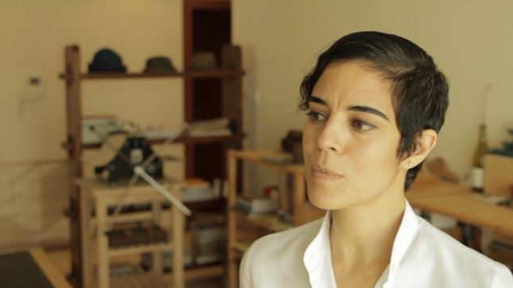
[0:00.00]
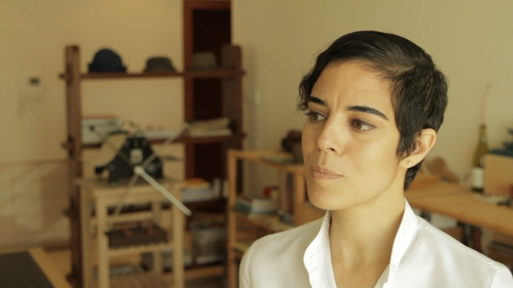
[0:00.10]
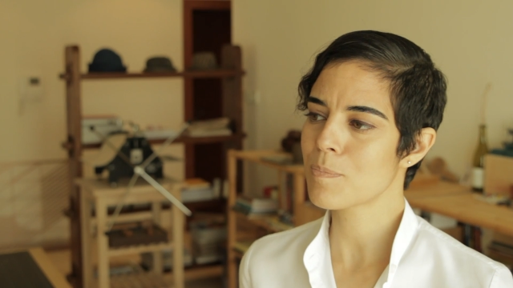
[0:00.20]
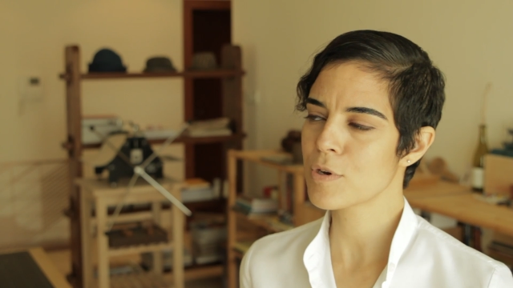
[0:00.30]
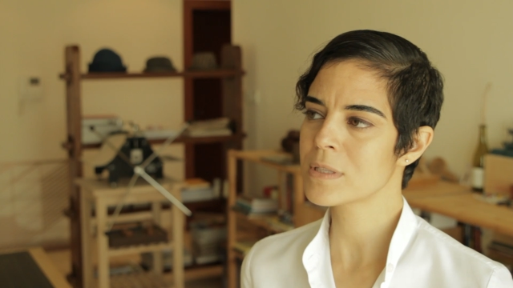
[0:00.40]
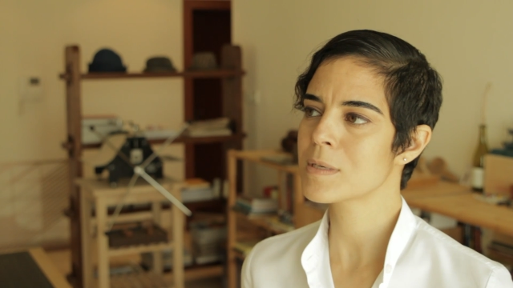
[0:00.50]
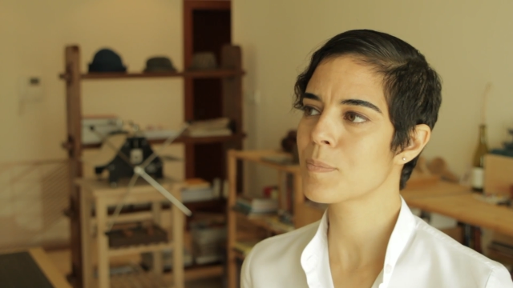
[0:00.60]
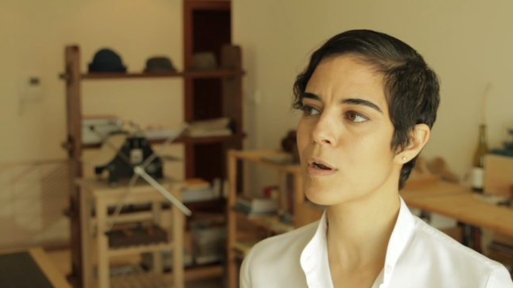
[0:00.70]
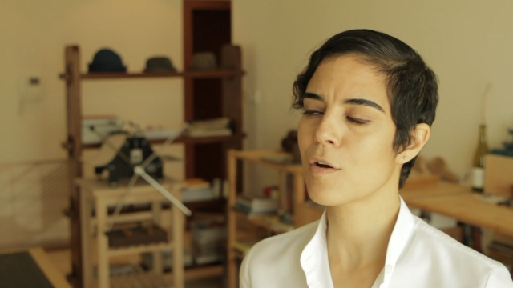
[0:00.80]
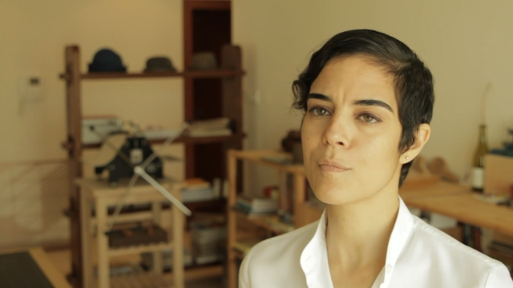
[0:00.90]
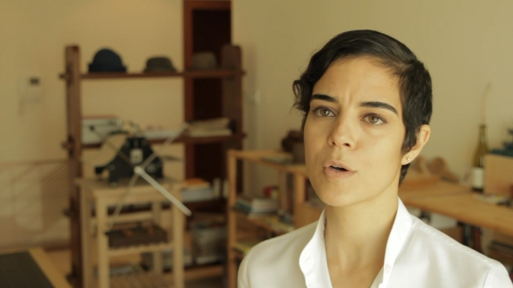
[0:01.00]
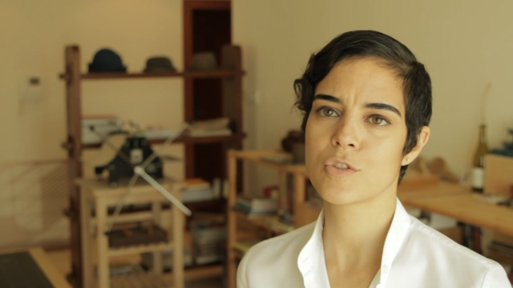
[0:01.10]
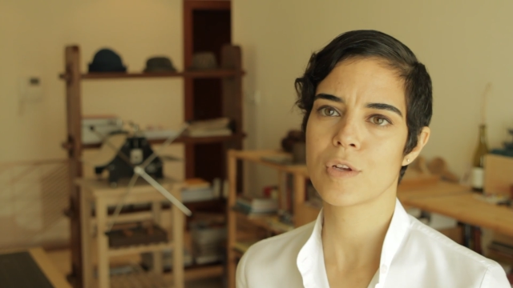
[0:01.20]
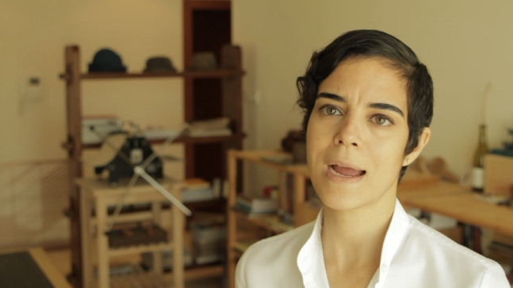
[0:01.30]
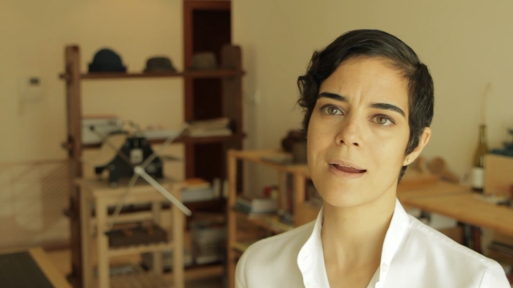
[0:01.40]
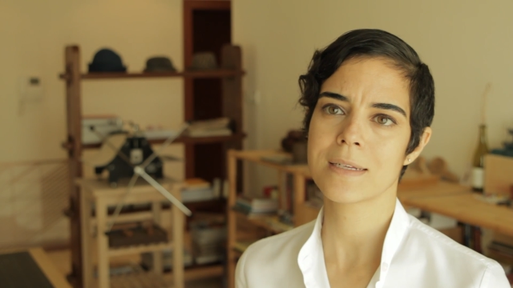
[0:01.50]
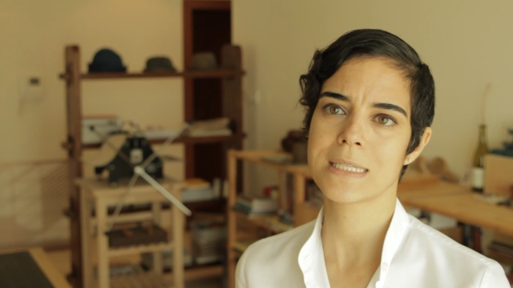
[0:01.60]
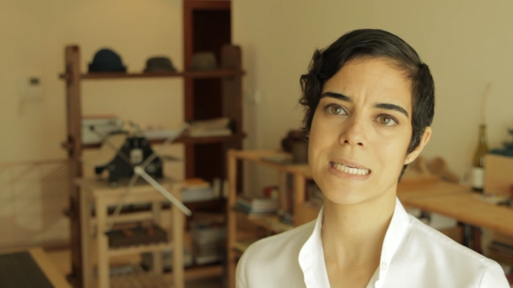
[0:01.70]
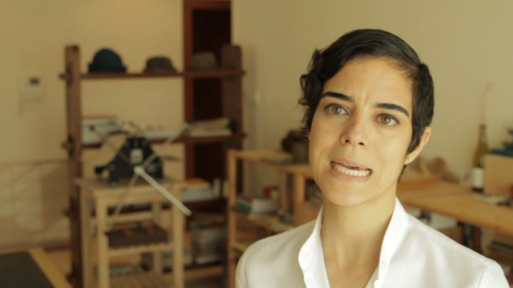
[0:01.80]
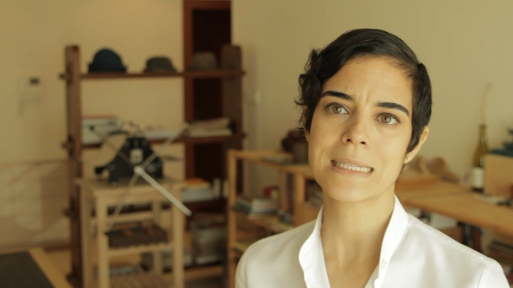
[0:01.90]
the principle of
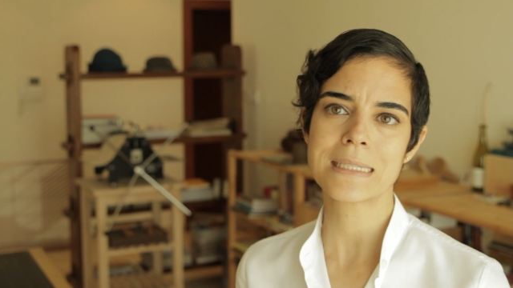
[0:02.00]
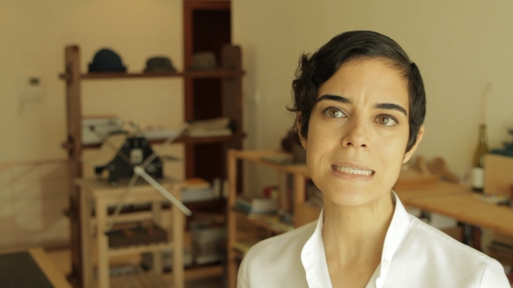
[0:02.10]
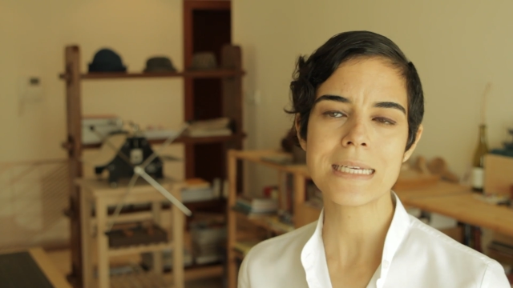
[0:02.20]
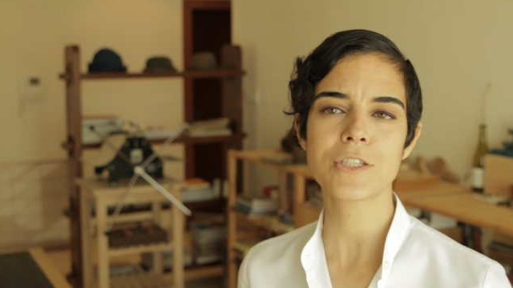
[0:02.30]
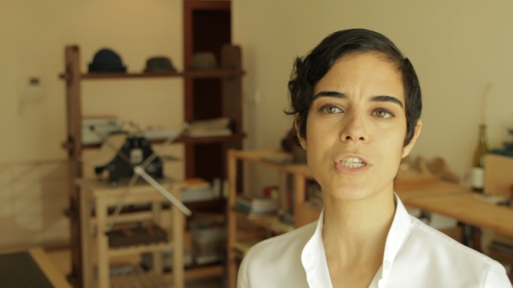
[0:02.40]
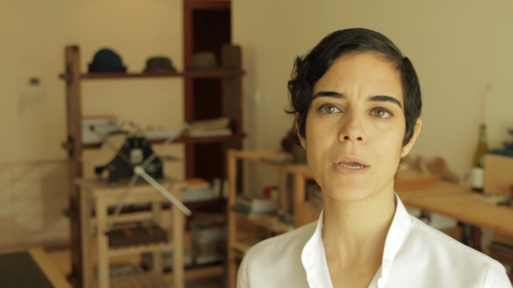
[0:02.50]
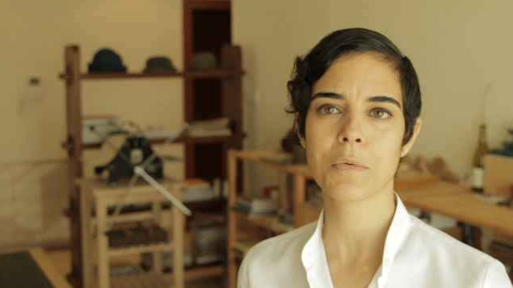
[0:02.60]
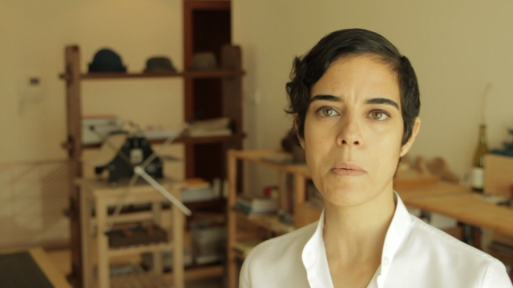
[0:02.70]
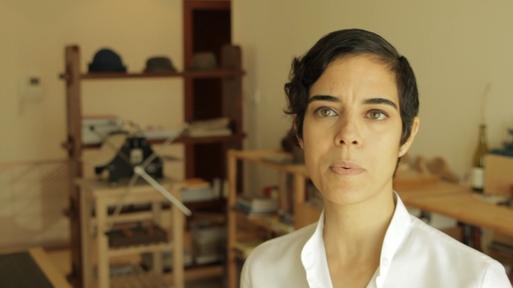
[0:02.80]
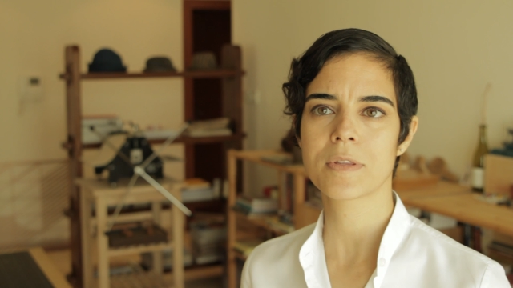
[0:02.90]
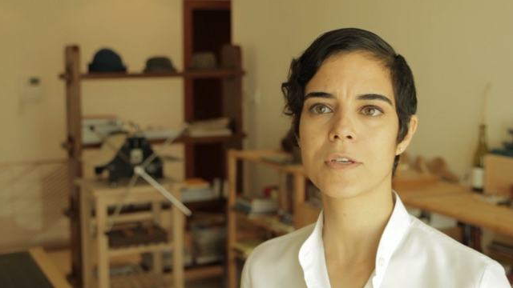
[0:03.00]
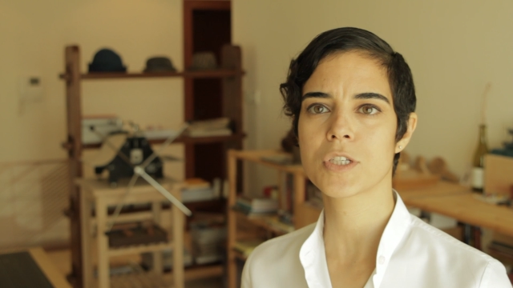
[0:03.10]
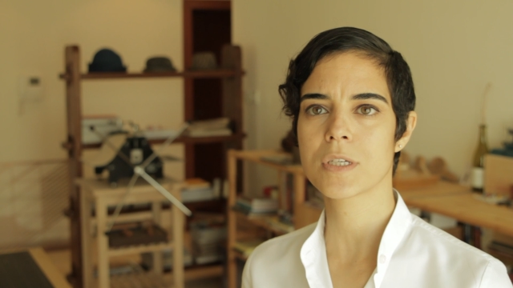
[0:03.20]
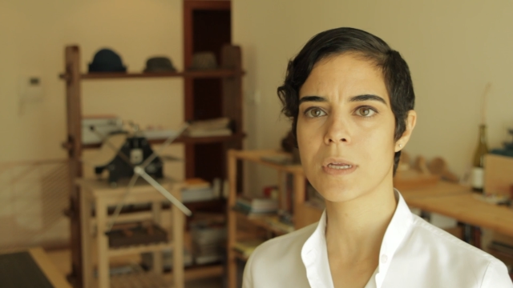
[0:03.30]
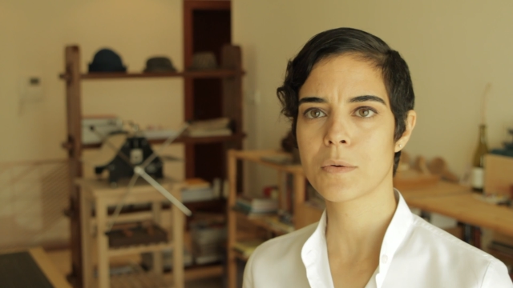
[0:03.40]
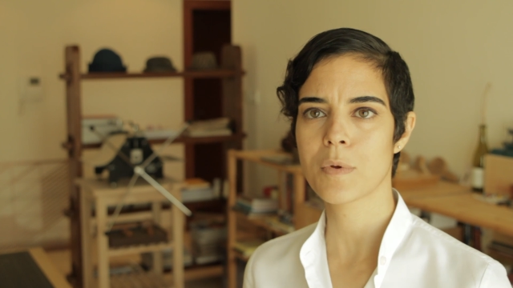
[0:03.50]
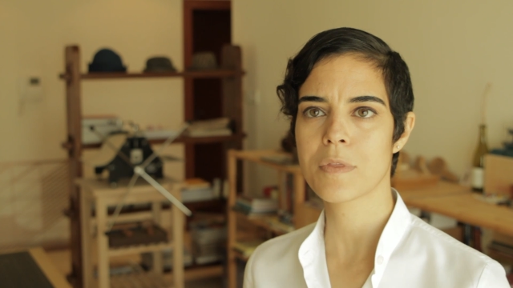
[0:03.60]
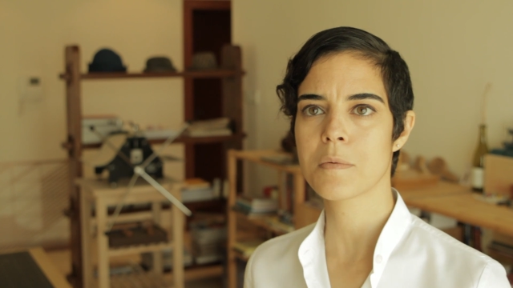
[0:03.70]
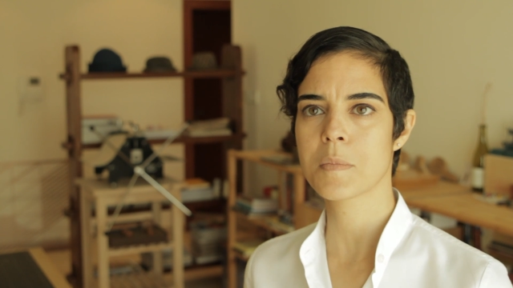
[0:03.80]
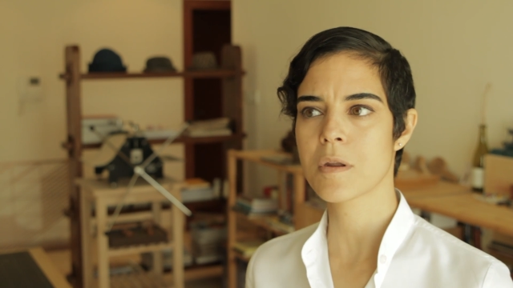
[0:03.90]
modularity and teaching repetition and
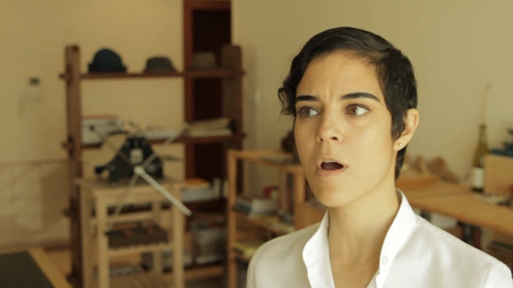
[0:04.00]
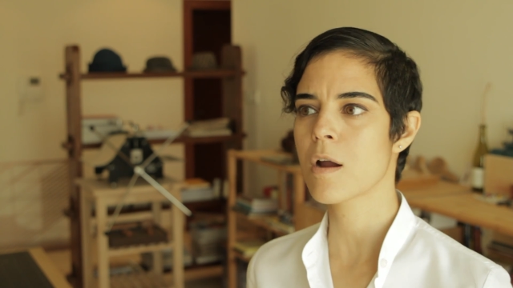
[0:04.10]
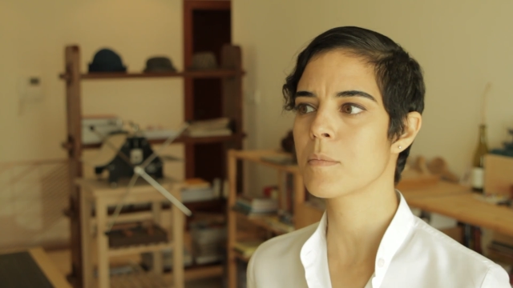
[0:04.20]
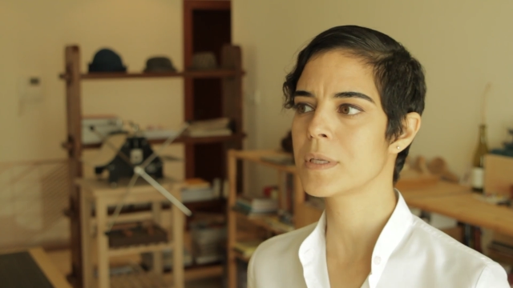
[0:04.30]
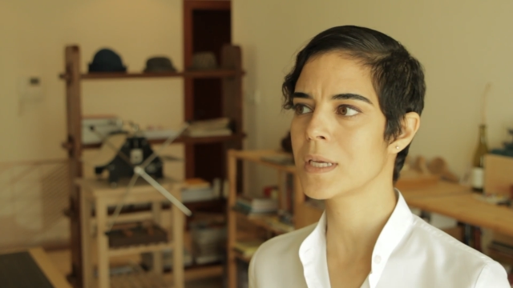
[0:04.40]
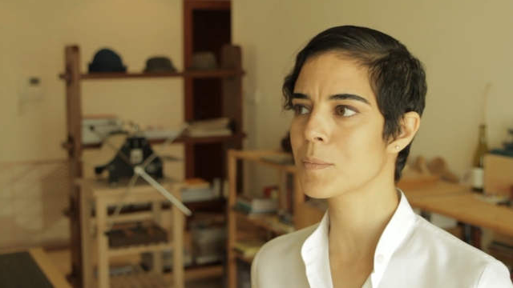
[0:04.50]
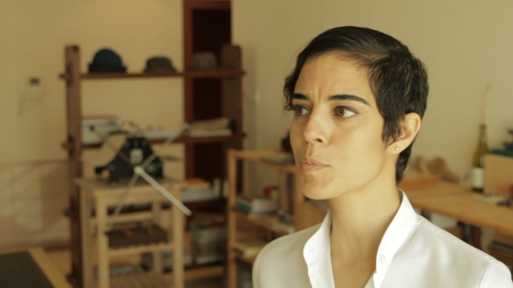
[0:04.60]
rhythm and harmony and